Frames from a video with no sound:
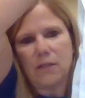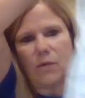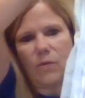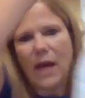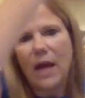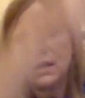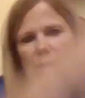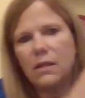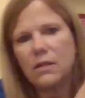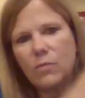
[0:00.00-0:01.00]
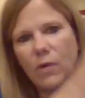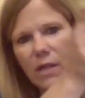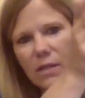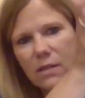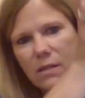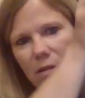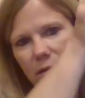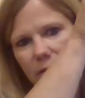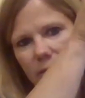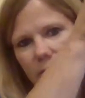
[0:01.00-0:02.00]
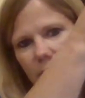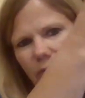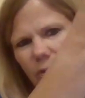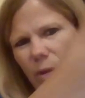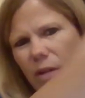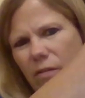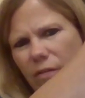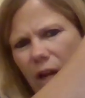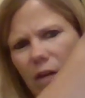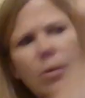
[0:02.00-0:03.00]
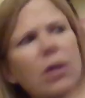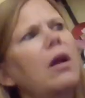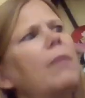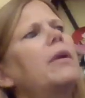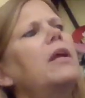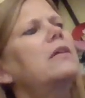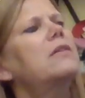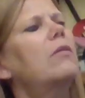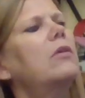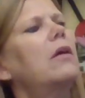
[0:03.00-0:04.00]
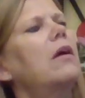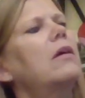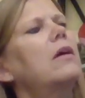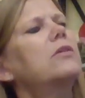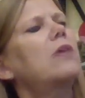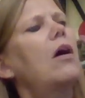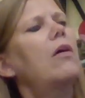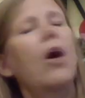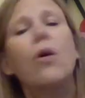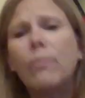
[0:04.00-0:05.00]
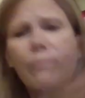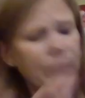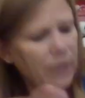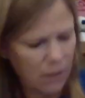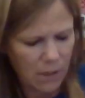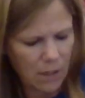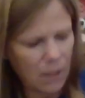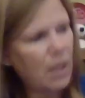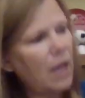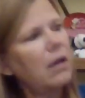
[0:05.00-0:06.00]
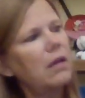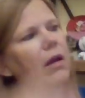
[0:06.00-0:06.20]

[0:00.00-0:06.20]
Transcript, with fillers: So that is what Forbidden Fiber Company, is that what it, it's all? Oh, like